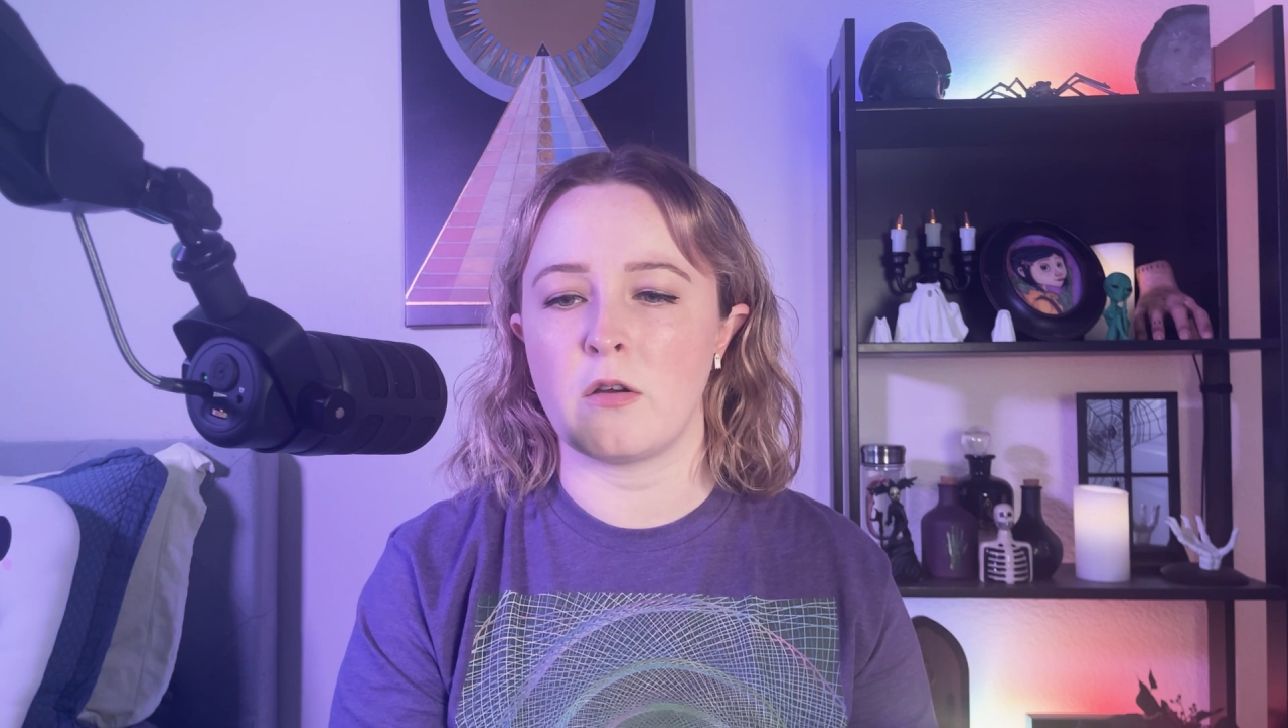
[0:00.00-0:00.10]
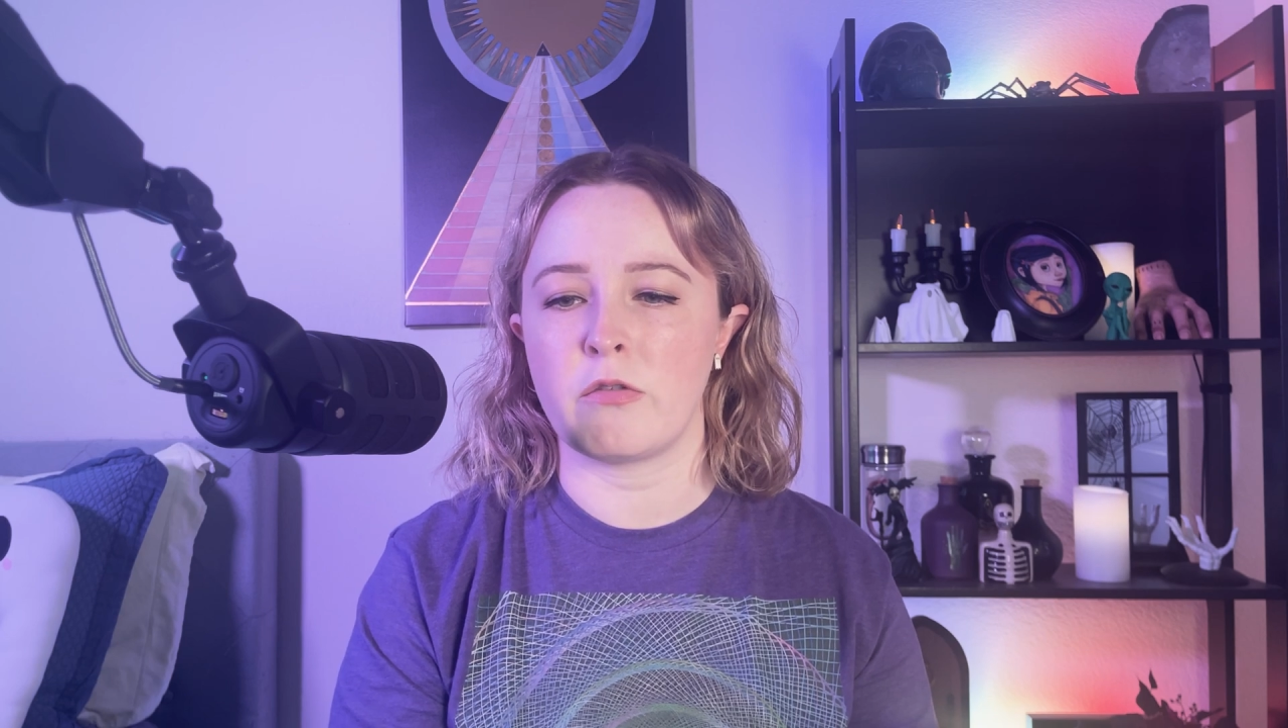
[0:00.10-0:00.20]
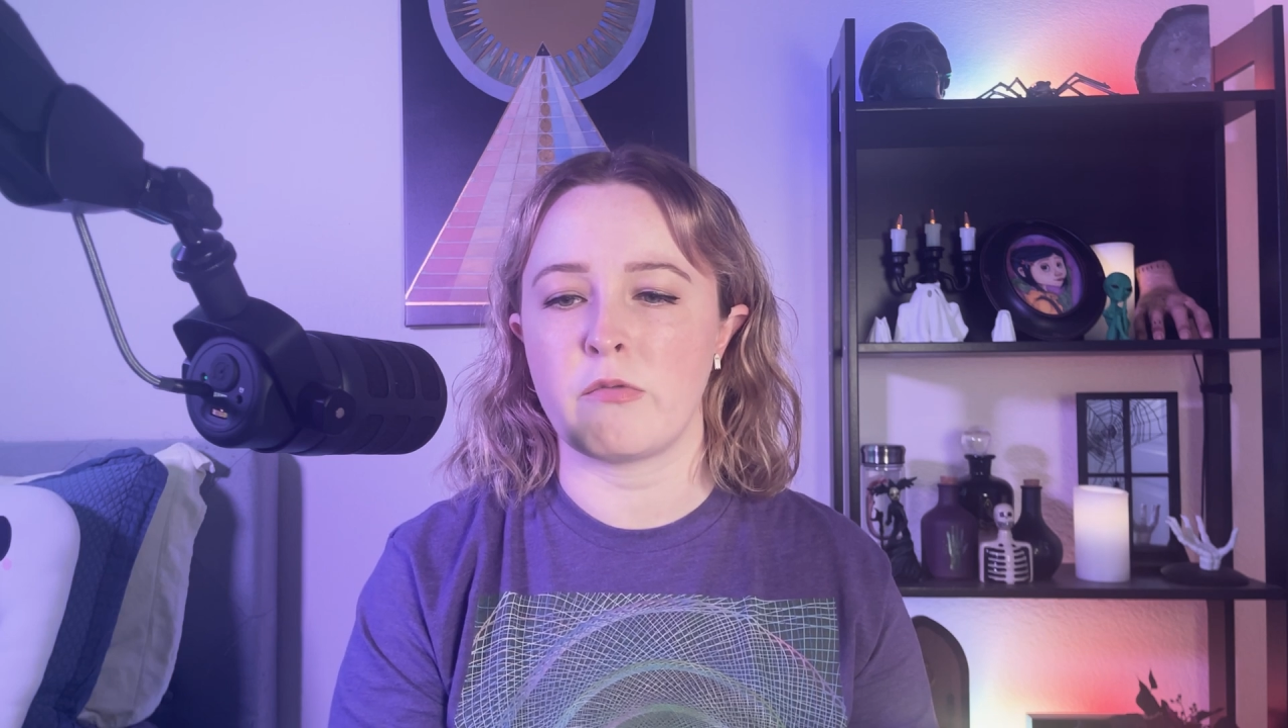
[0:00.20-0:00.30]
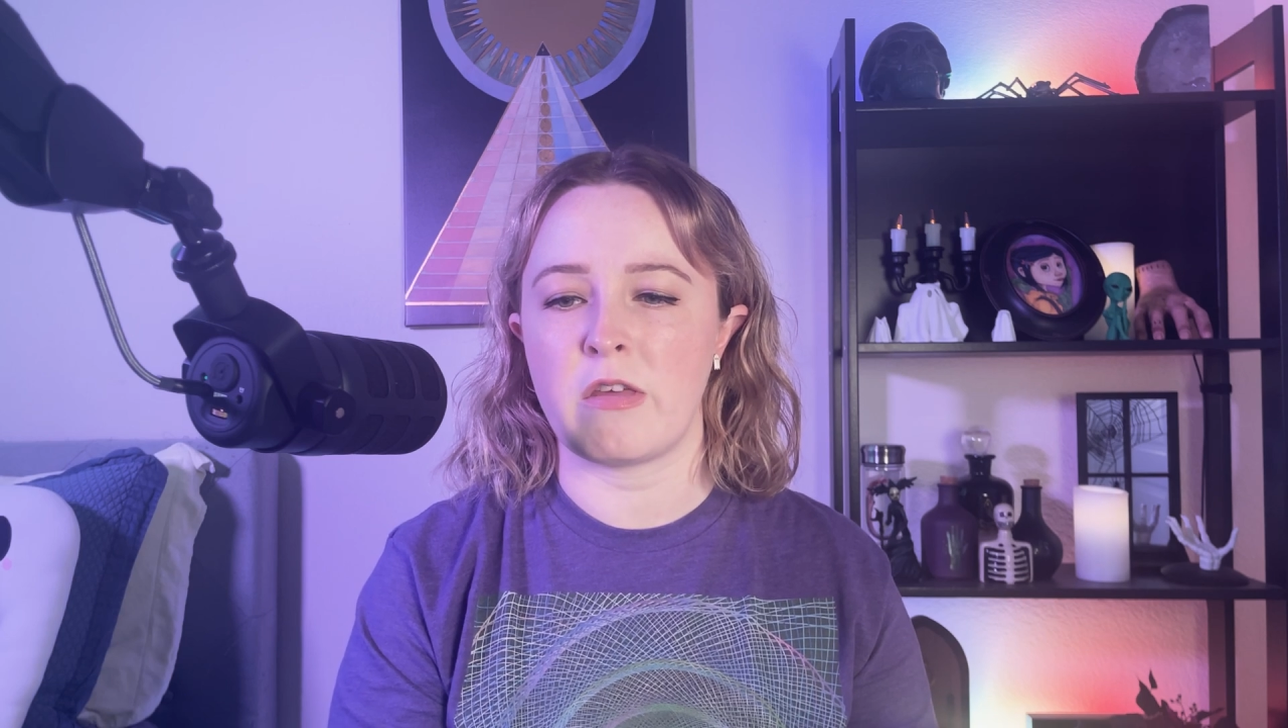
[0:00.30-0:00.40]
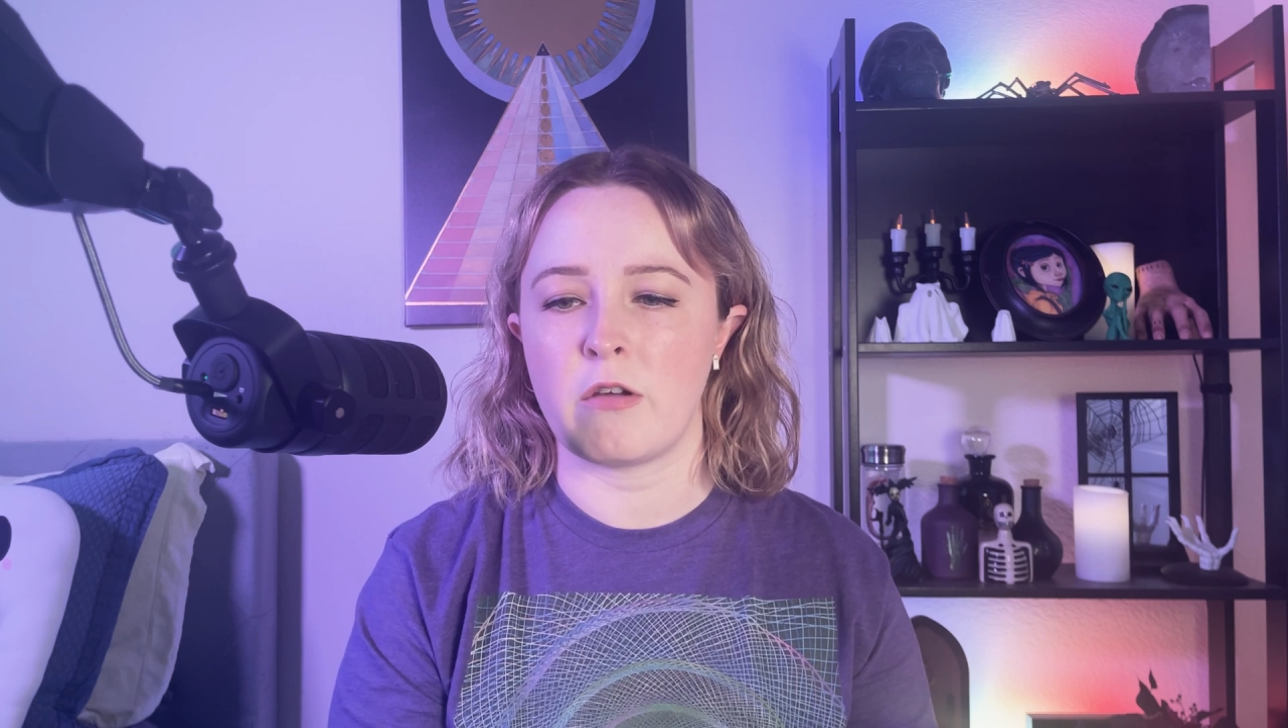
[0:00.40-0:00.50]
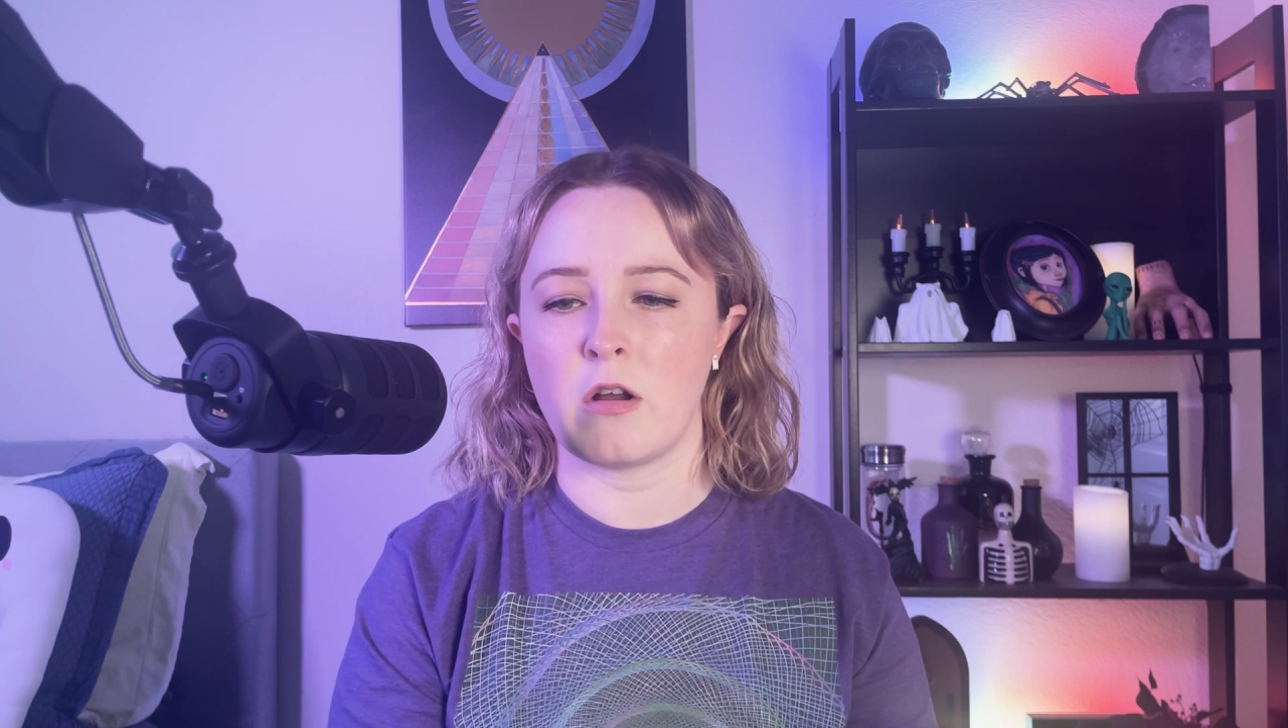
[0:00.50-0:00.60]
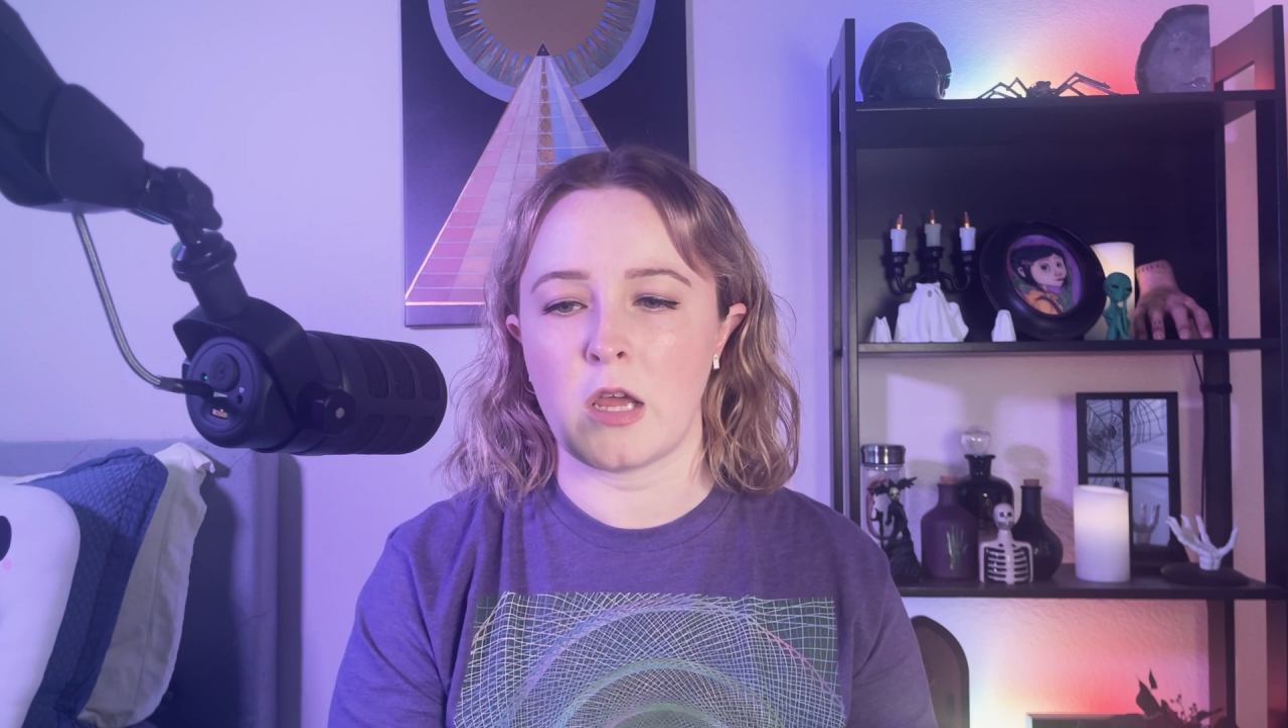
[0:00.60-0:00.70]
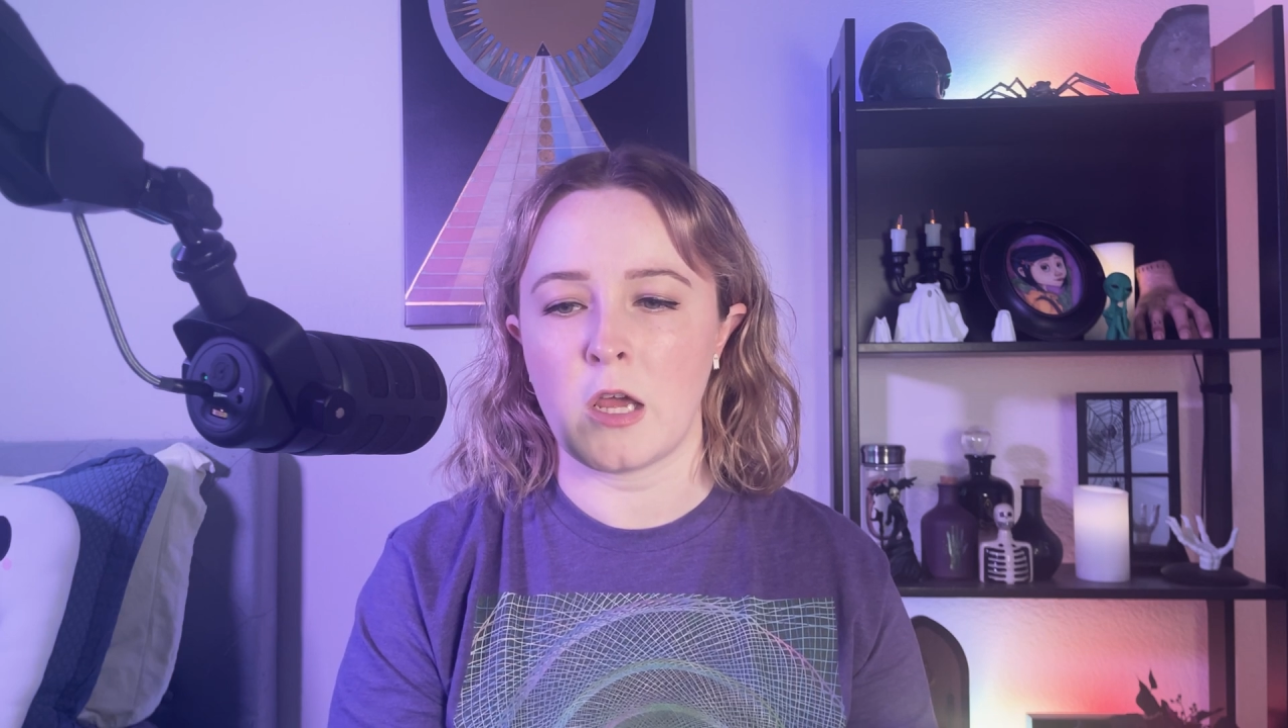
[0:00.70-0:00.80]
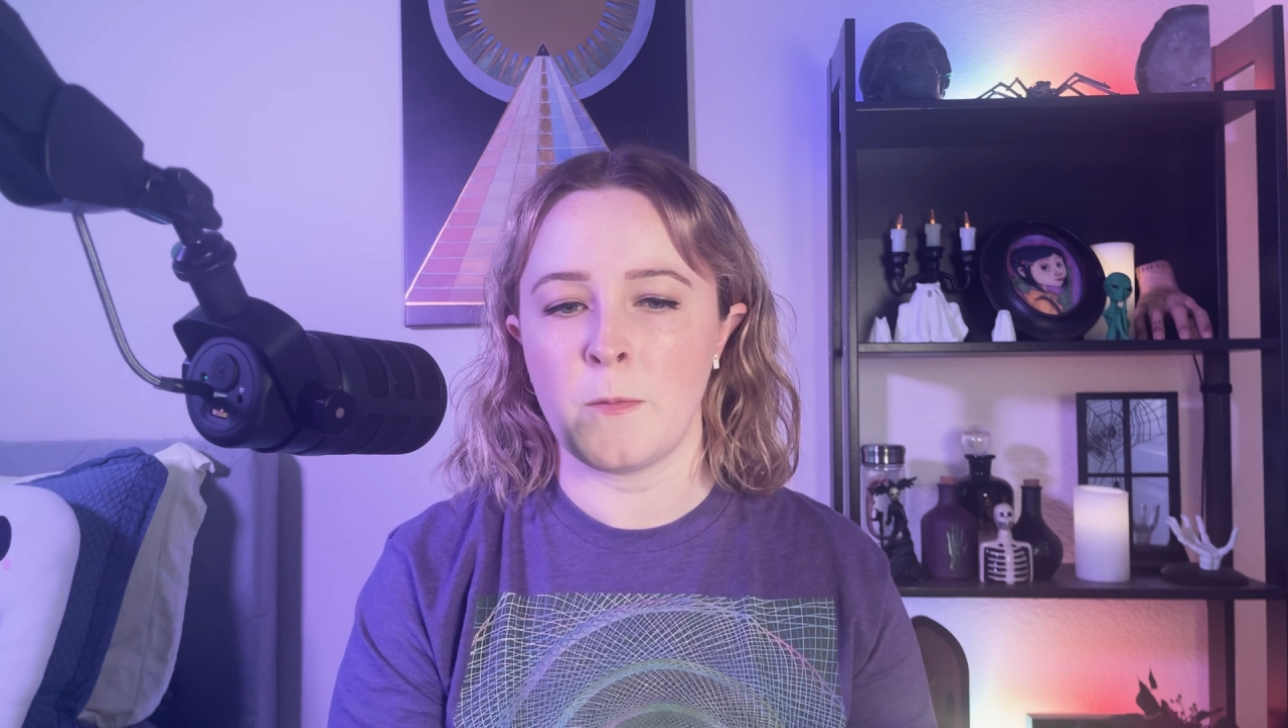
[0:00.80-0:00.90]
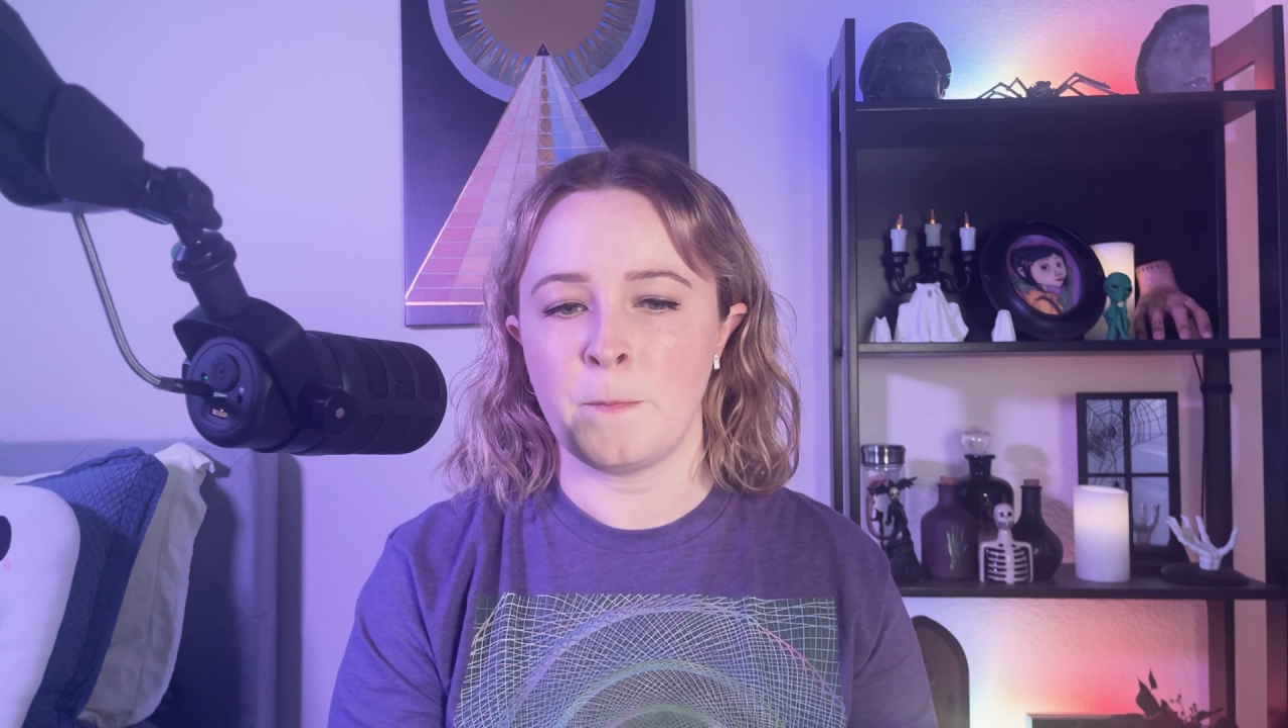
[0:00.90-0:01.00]

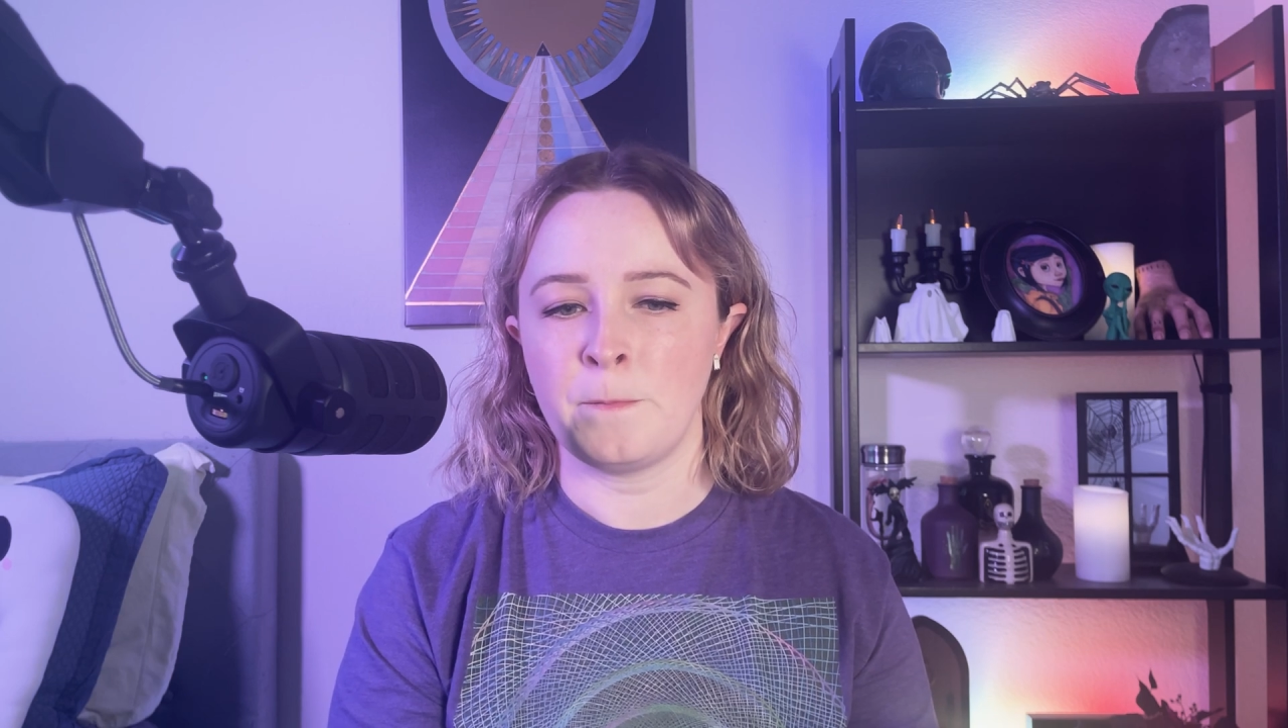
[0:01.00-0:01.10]
3:30.